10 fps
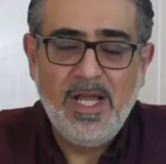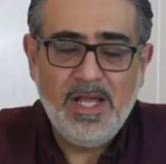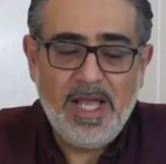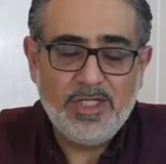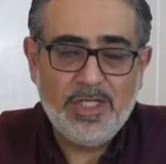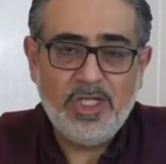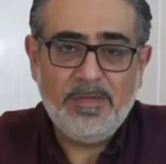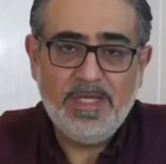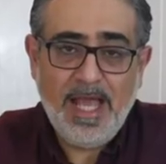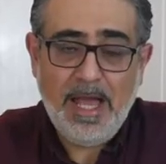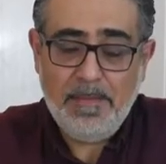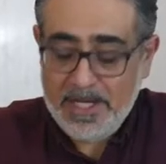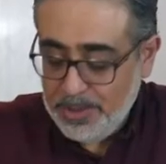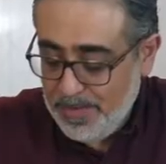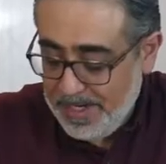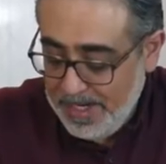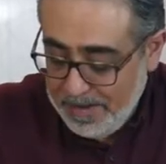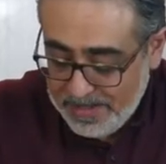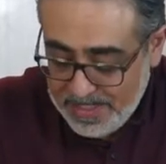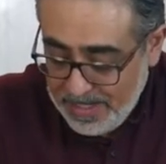Okay, so it's time to get our mash ready. Our
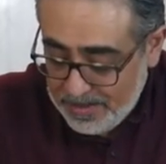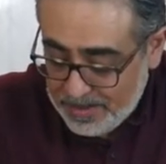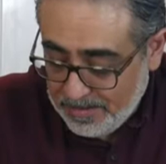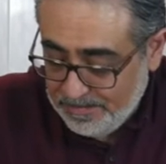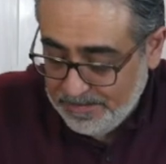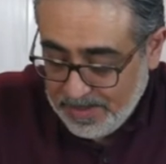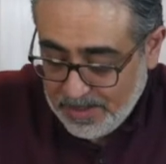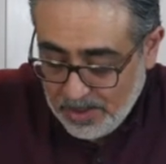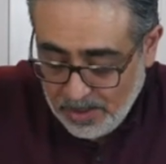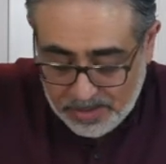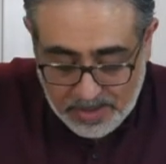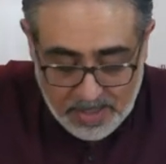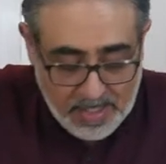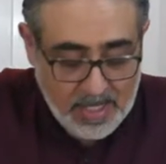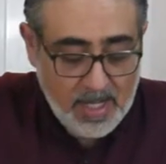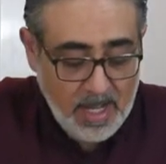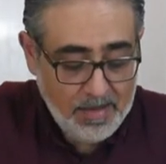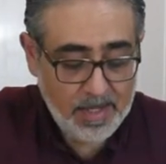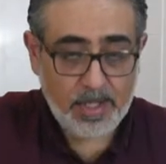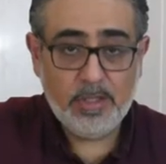potatoes are uh, cooked.
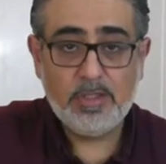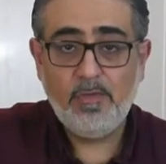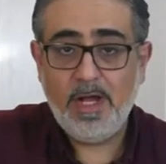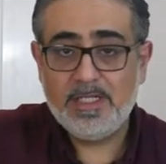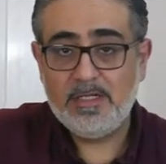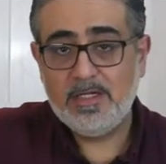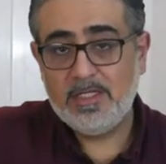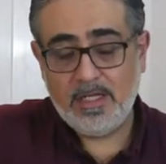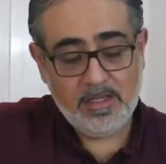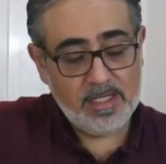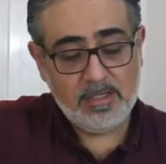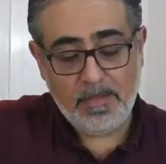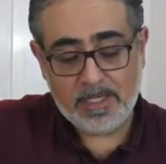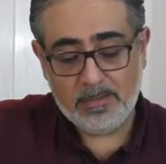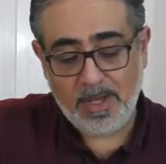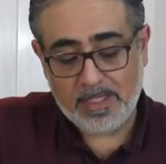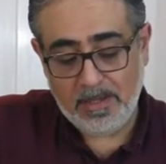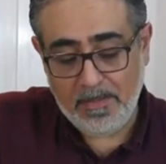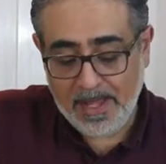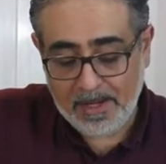I'm going to use a ricer because I think that's the best way
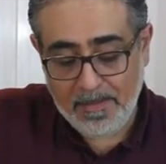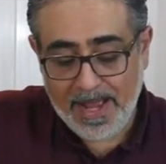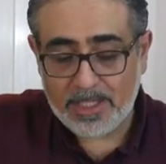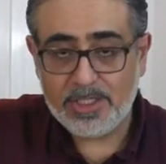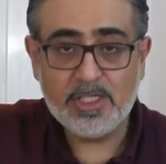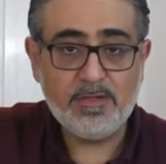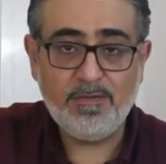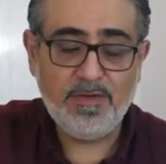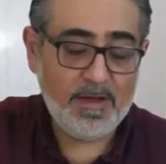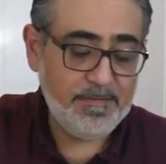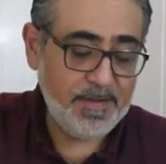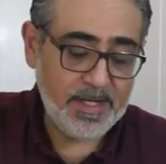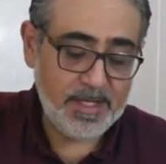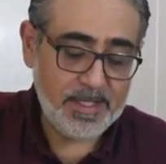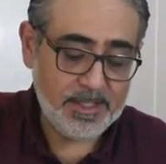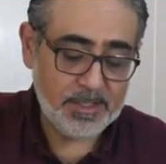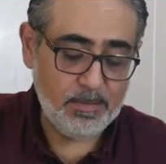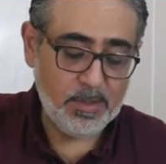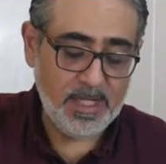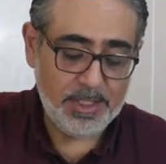to make mash. It's fluffier and just
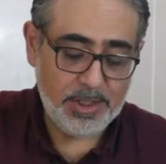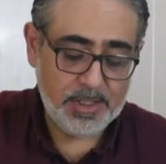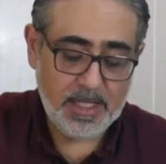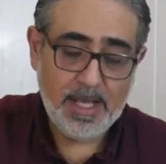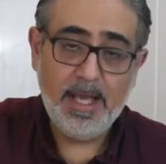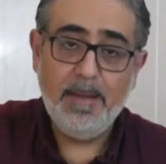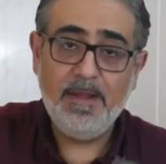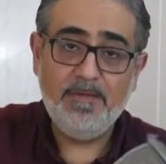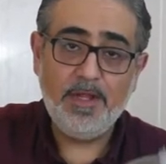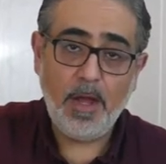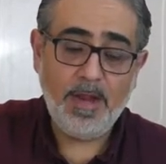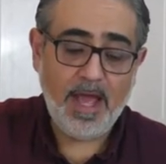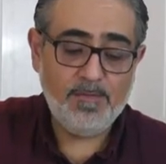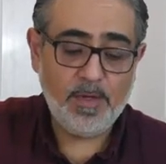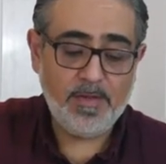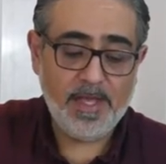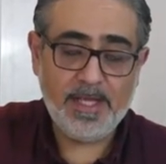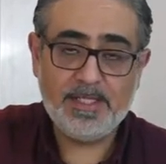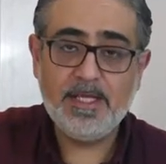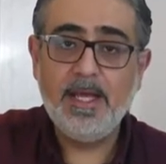more delicious. But if you don't have one of
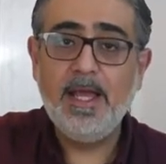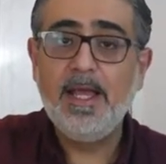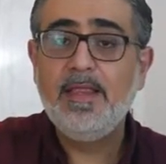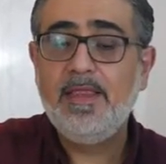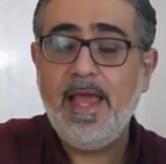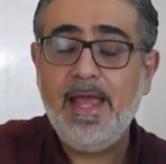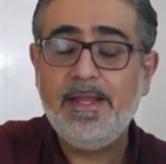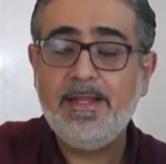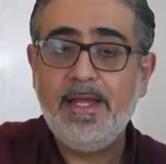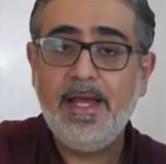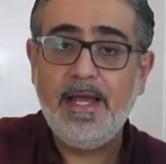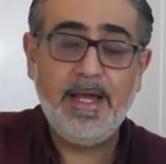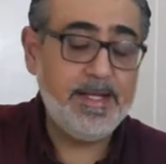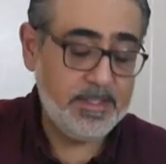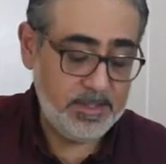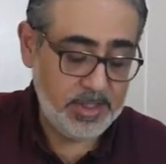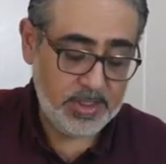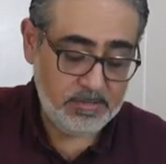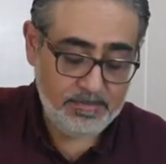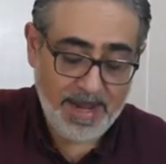these, then uh,
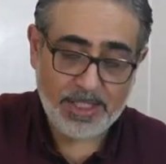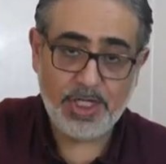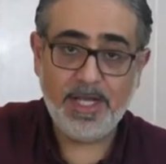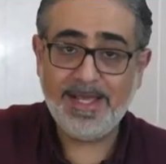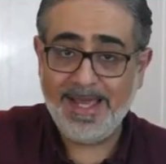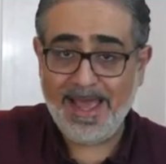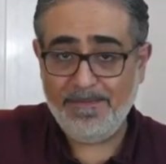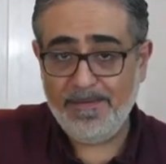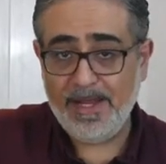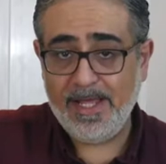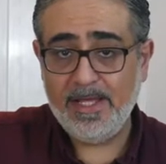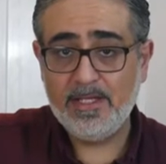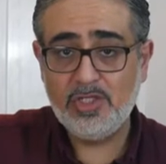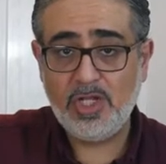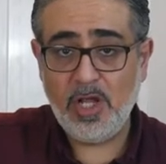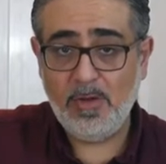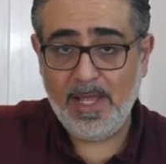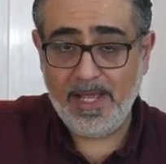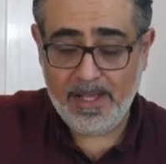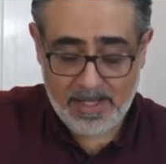just mash it carefully,
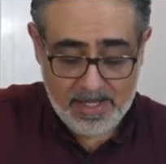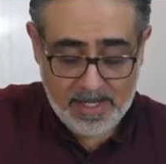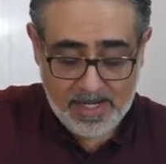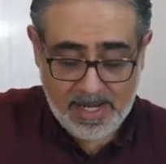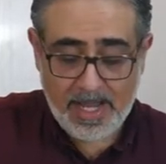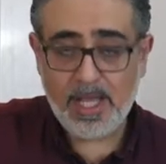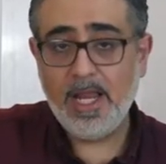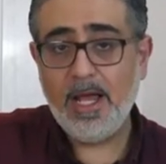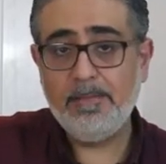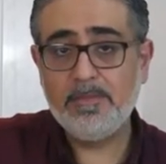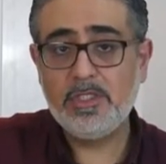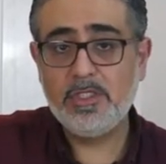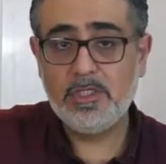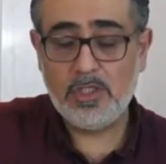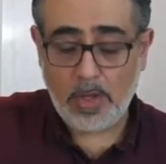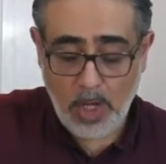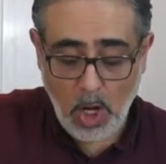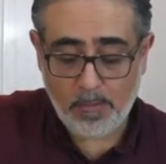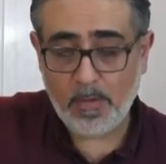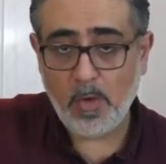slowly, get your lumps, don't
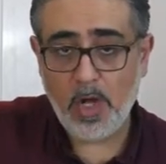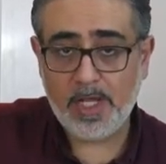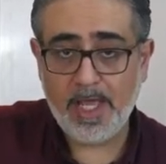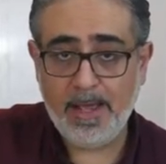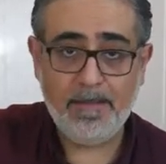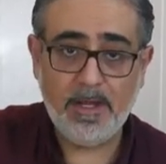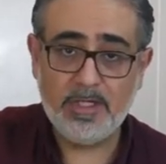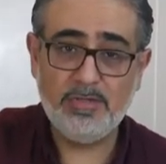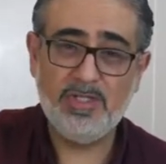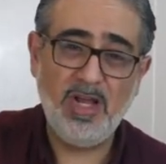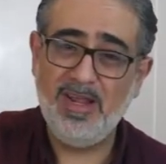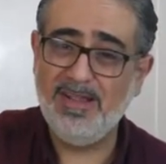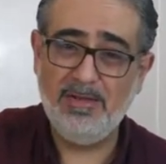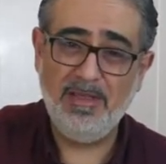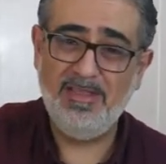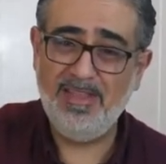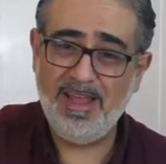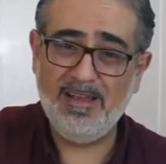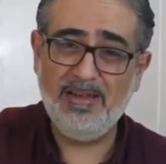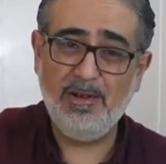overwork it because you'll turn it into a
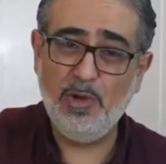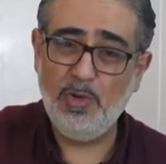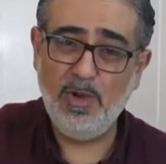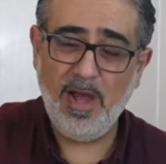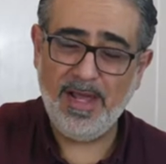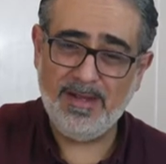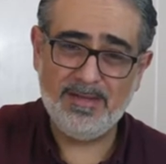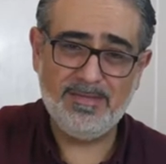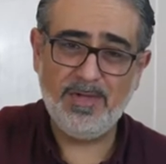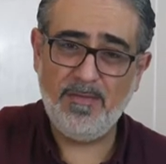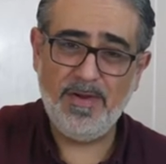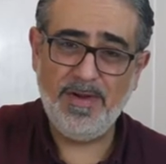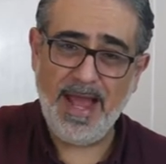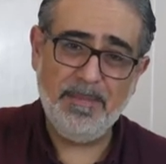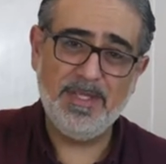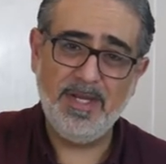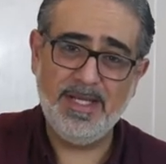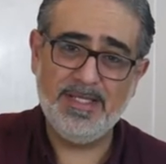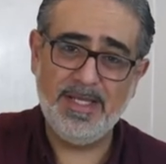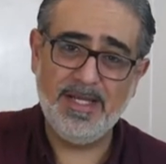thick, glue-like, not very
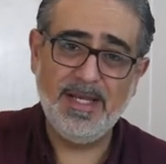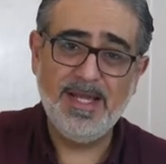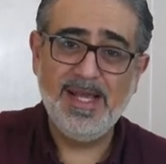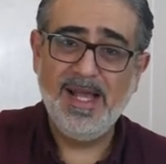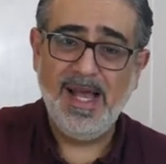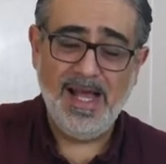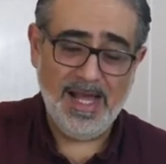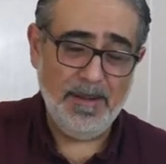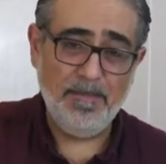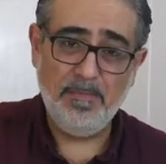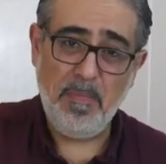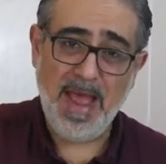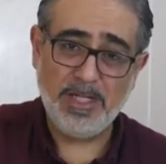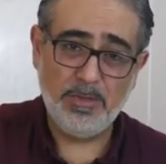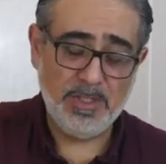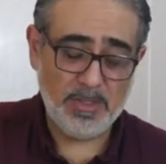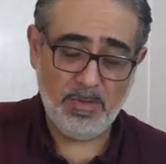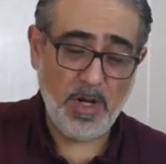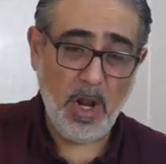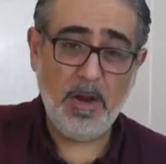appetizing um, mash, which is
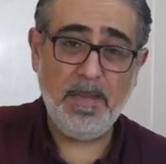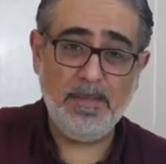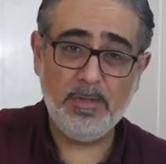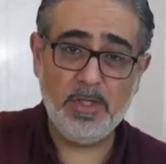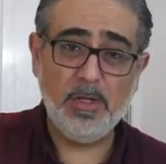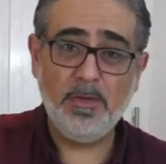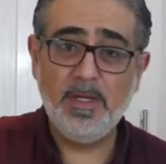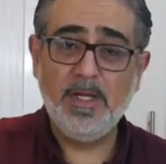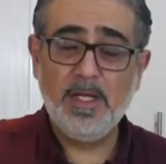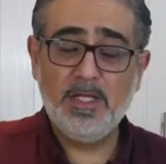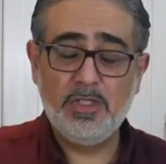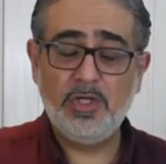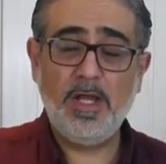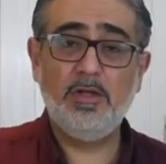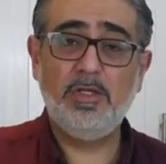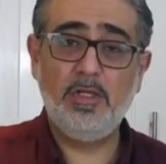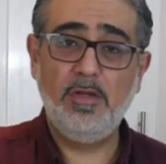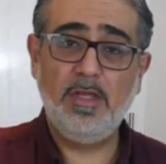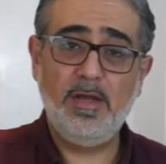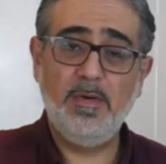what a lot of people do. Try not to
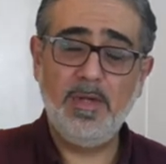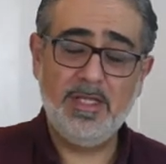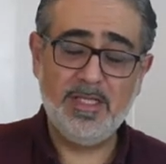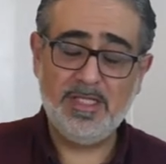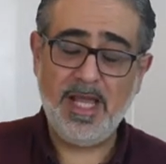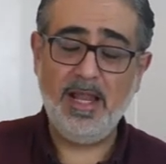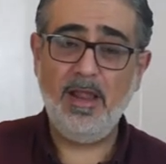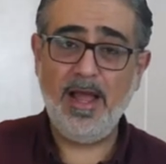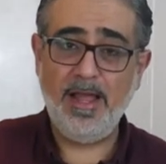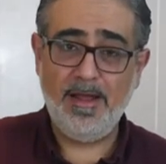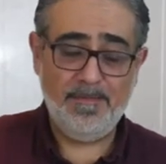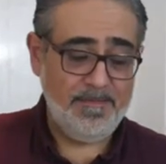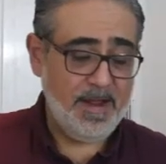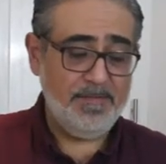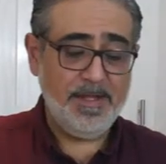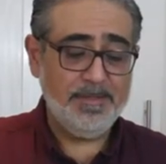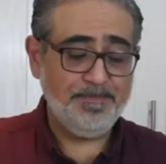do that, we want it to stay light and fluffy.